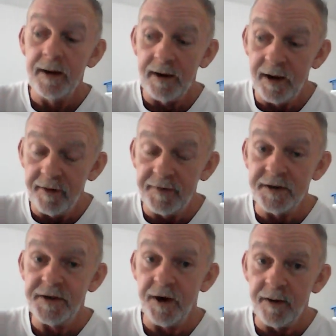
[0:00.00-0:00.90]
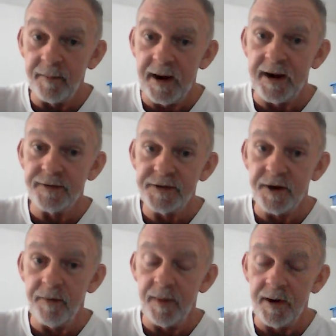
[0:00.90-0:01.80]
Love this young man
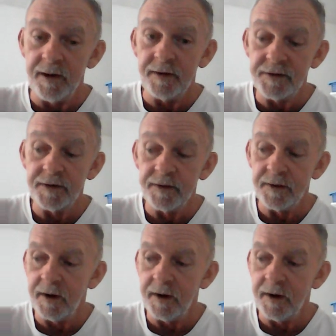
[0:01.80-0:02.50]
so much.